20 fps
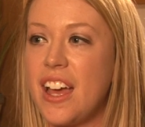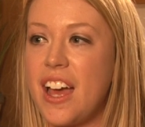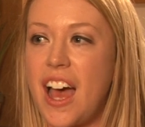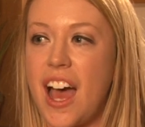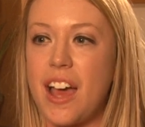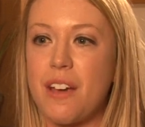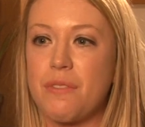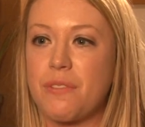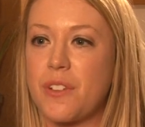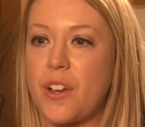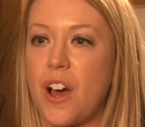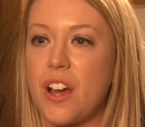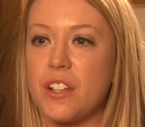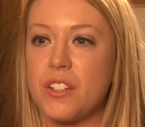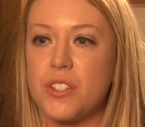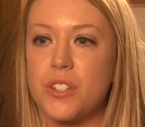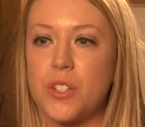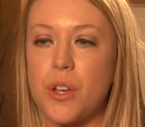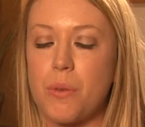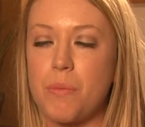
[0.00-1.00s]
I've
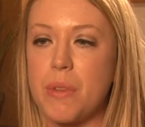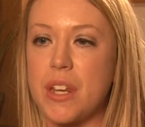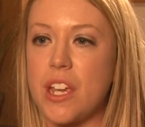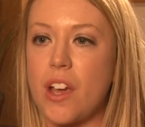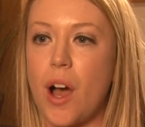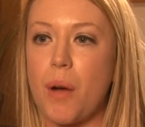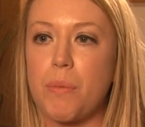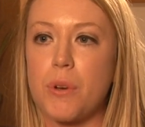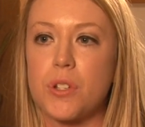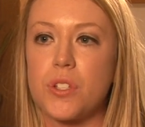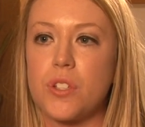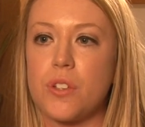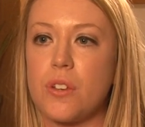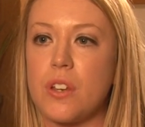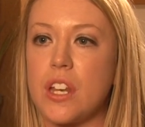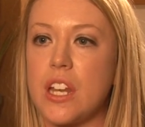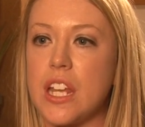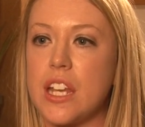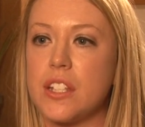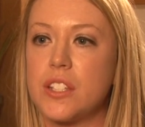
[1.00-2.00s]
gotten so many
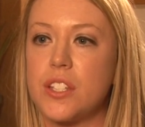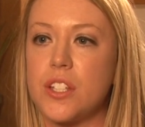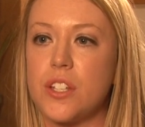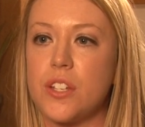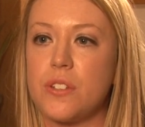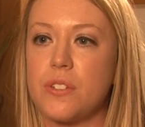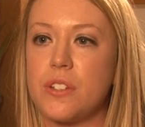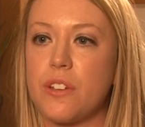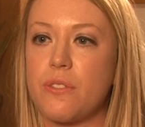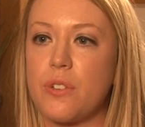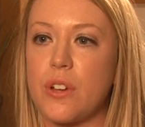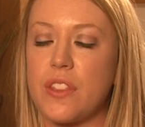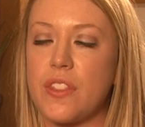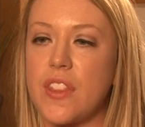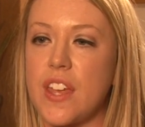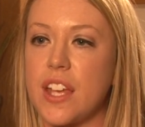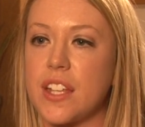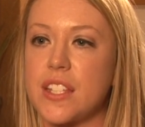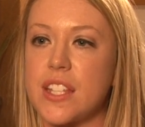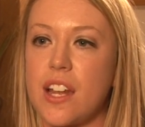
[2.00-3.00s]
opportunities to do different
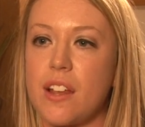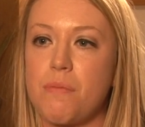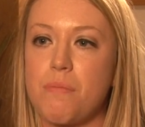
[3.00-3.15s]
things that